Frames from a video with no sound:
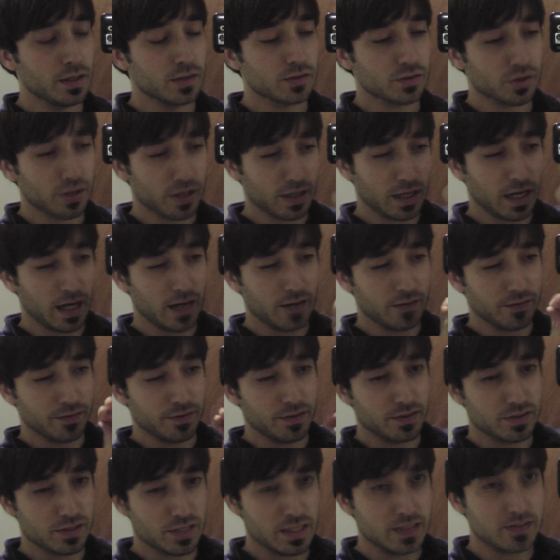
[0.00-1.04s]
so it kind of
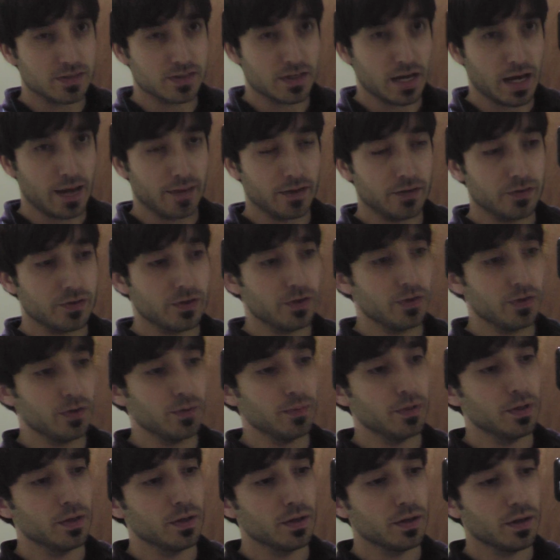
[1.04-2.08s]
fits inside the
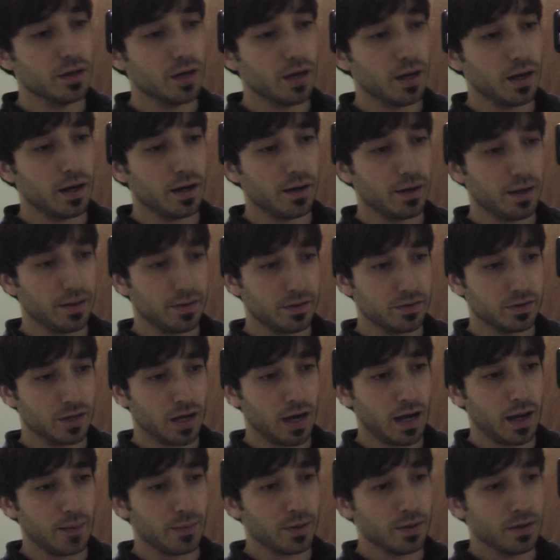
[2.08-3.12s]
tube at the
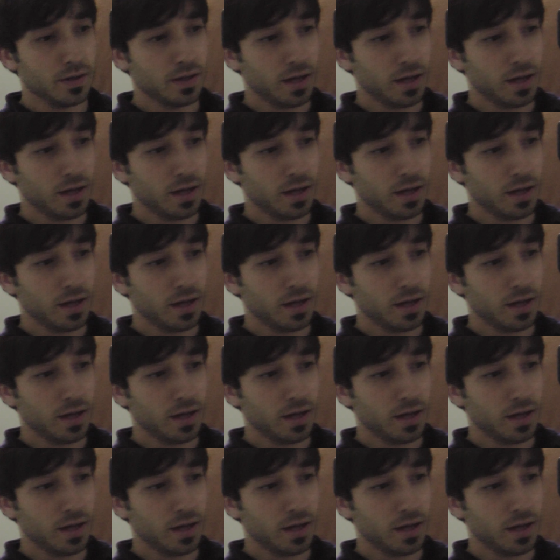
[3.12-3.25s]
top,